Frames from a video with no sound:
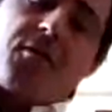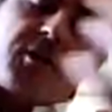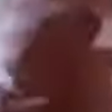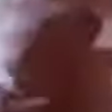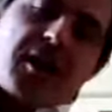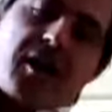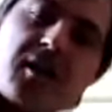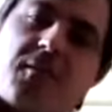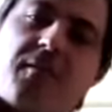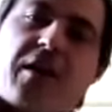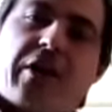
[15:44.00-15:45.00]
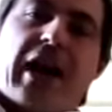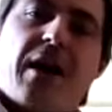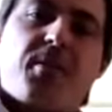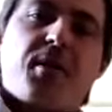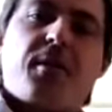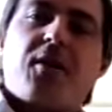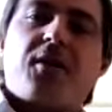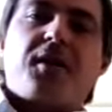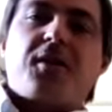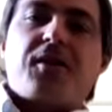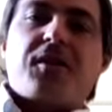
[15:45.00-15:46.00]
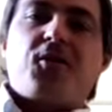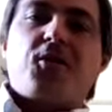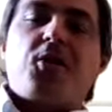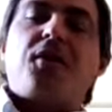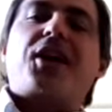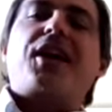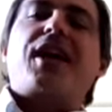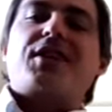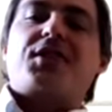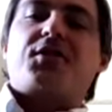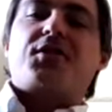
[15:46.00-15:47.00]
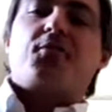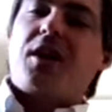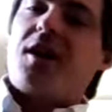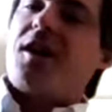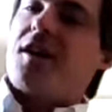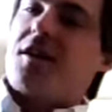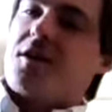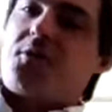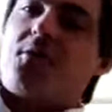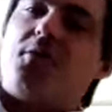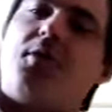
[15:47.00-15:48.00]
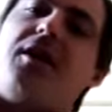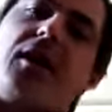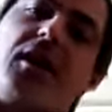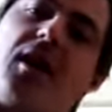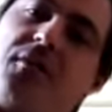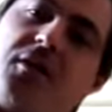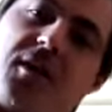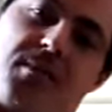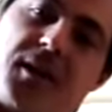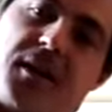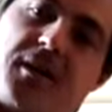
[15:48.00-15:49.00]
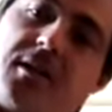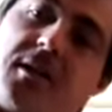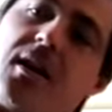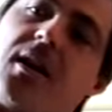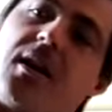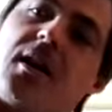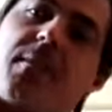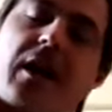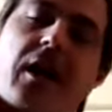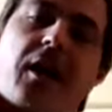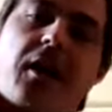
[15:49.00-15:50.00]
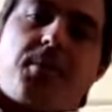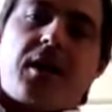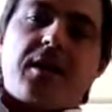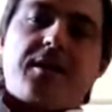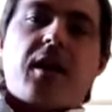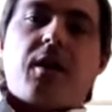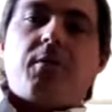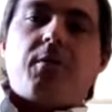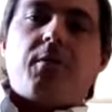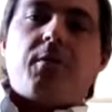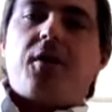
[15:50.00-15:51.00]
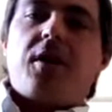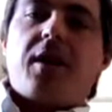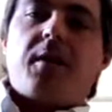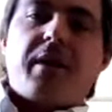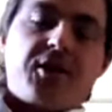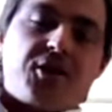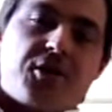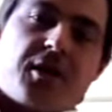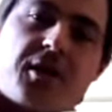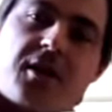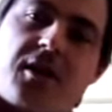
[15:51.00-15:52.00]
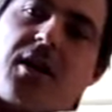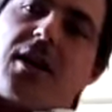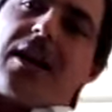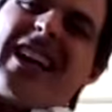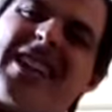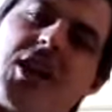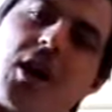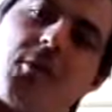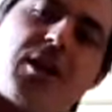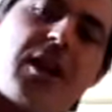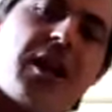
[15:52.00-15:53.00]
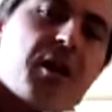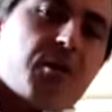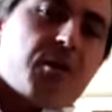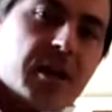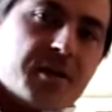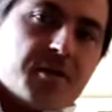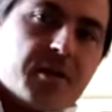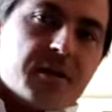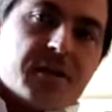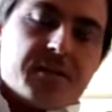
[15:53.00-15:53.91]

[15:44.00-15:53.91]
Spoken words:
to say, and I'm very happy about that, all of our guests really, truly love that place. But another place that I really feel like mentioning is not really a restaurant.